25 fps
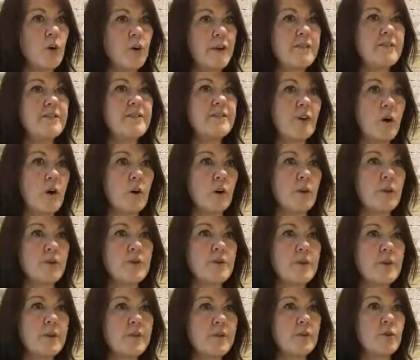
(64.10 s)

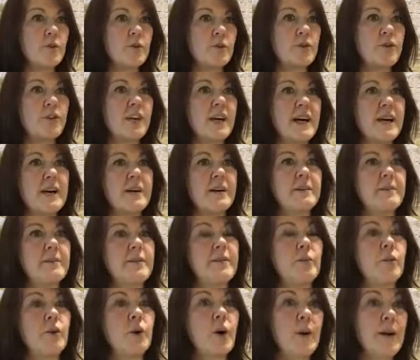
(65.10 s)
involves before
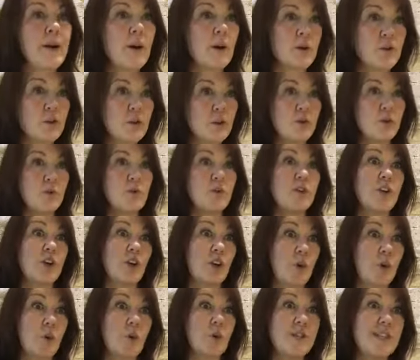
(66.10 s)
going on to the
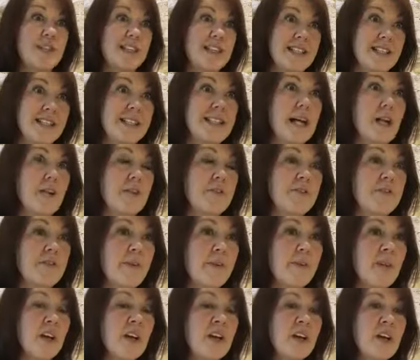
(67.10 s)
course itself.
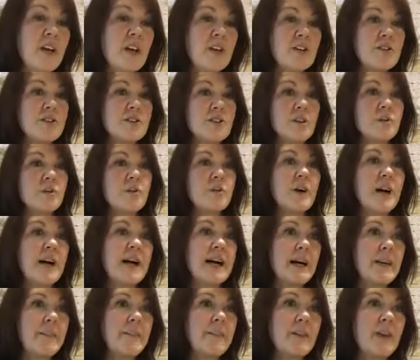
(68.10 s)
So
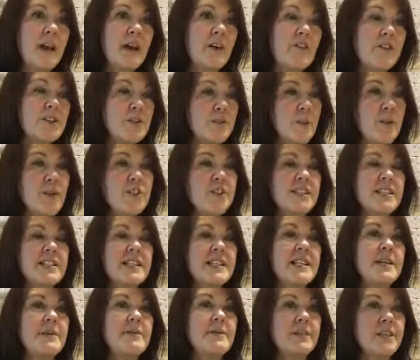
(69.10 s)
a respiratory and
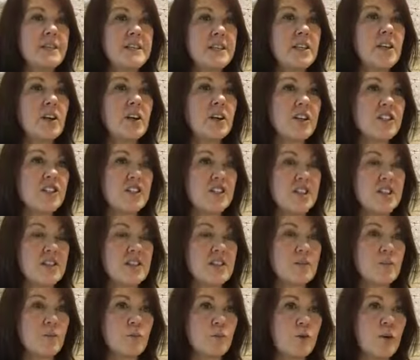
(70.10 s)
sleep
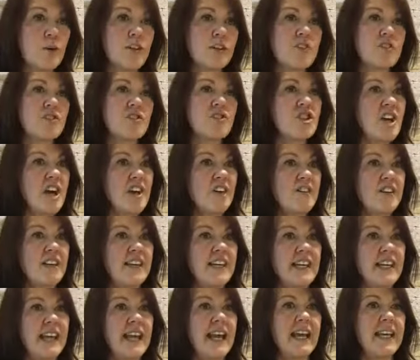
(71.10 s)
physiologist works
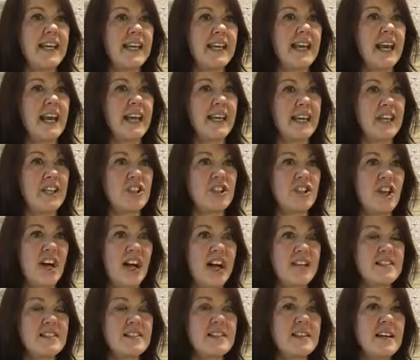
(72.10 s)
generally in the
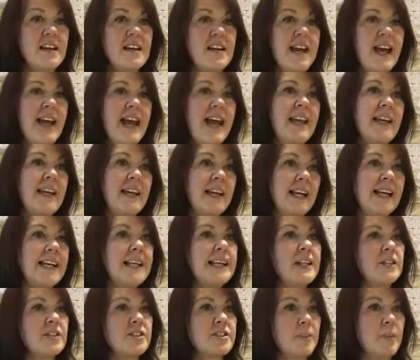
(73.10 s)
NHS in a
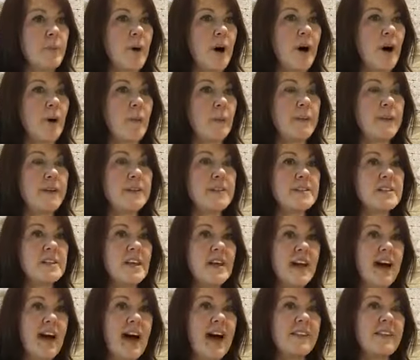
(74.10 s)
clinical department,
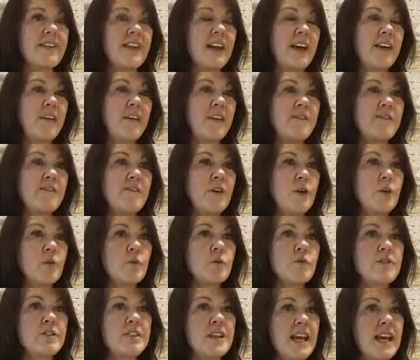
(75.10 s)
and they're
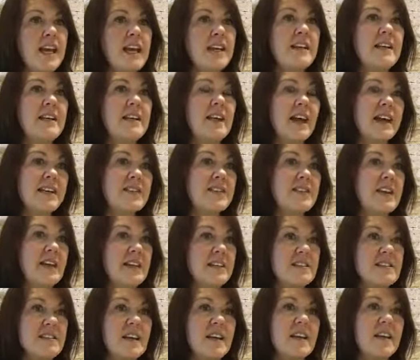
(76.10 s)
involved in
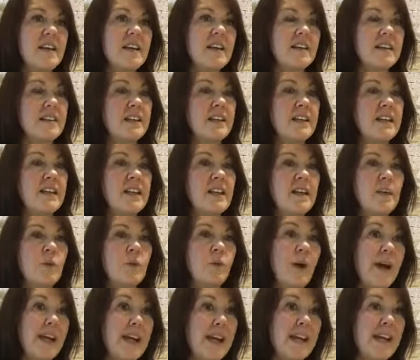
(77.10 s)
assessing the
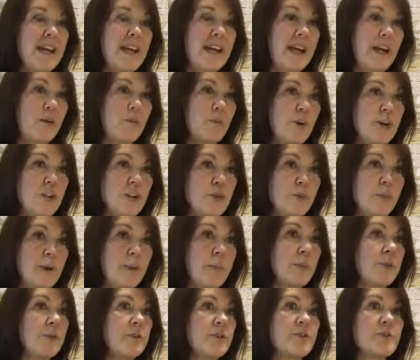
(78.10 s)
way in which
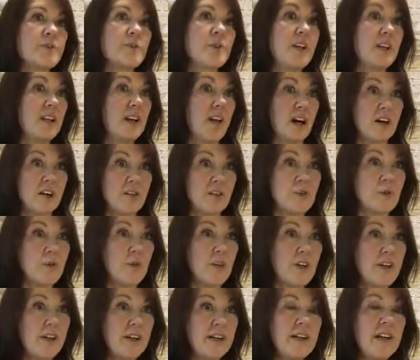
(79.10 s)
people's lungs
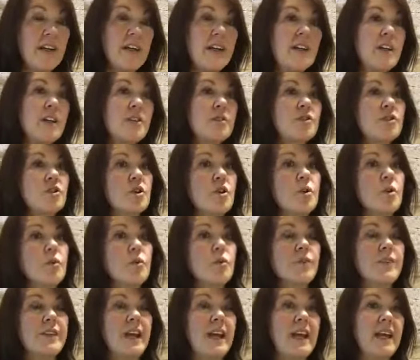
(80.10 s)
work. So
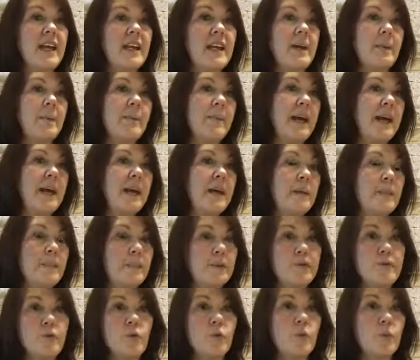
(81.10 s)
they may
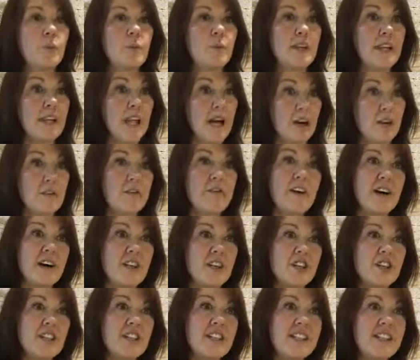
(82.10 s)
perform lung
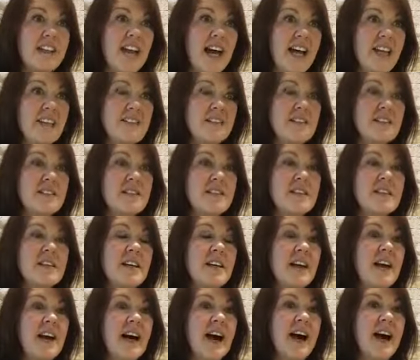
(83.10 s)
function tests,
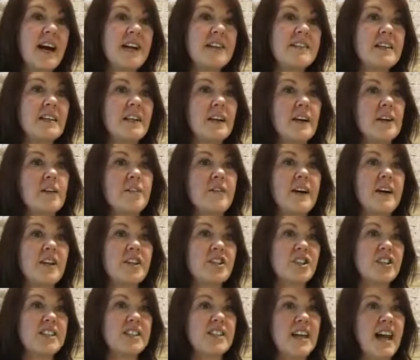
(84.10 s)
and a lung
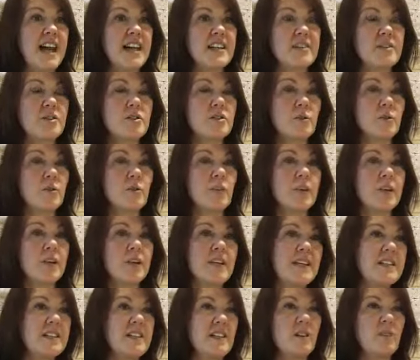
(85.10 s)
function test
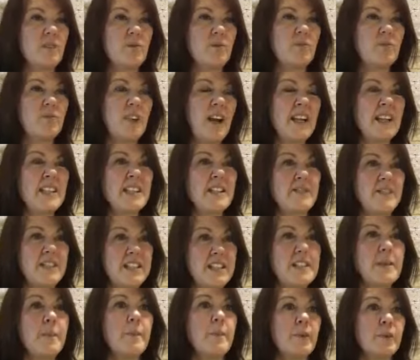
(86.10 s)
is a relatively
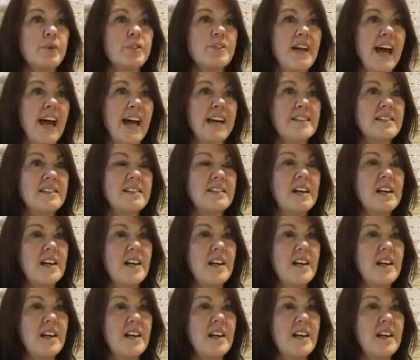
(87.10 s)
simple test